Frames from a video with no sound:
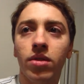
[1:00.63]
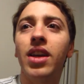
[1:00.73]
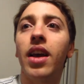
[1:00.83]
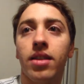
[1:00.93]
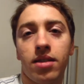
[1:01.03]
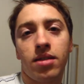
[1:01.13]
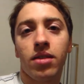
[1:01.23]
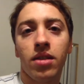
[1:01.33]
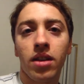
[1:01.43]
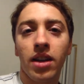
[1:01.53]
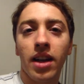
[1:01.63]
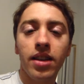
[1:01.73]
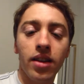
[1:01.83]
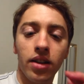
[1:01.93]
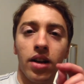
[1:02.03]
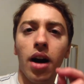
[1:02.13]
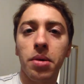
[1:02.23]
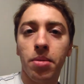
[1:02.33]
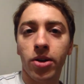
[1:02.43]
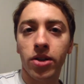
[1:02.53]
Yes, a little gummy
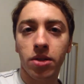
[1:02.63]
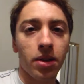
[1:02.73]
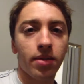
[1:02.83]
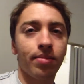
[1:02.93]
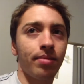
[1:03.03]
bears, but